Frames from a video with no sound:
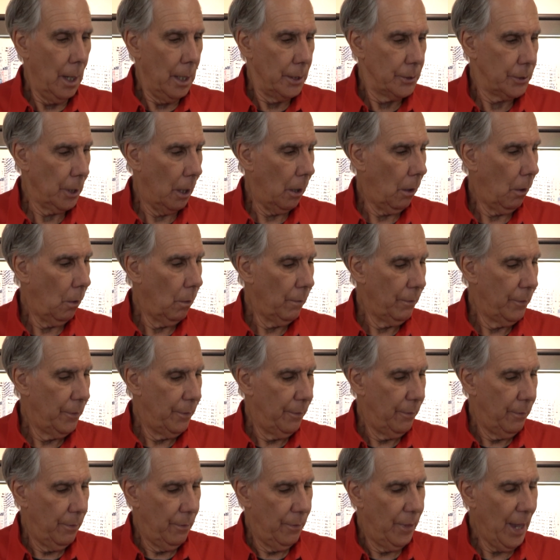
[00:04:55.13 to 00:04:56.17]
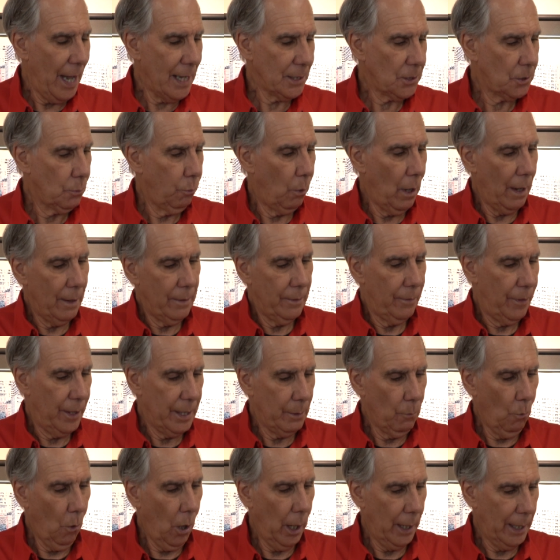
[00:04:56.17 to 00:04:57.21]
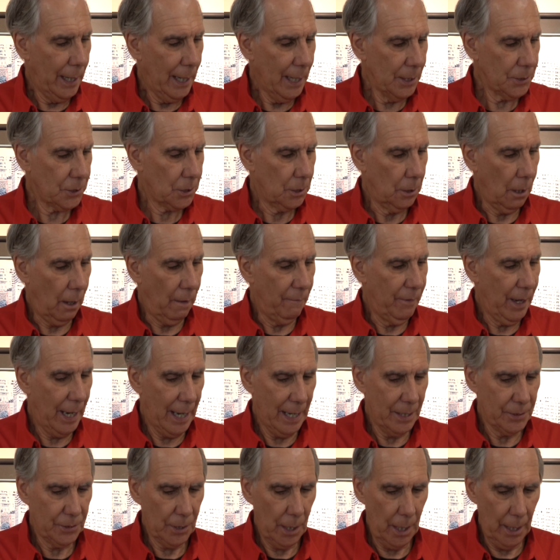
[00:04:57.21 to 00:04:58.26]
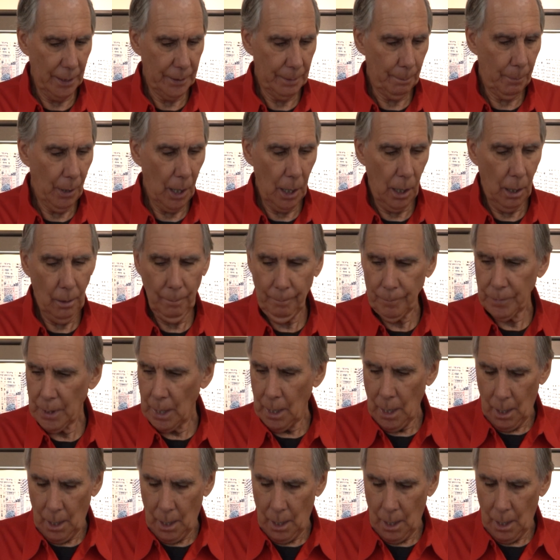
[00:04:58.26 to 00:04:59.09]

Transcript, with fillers: So that's what the 1S glove has on the palm,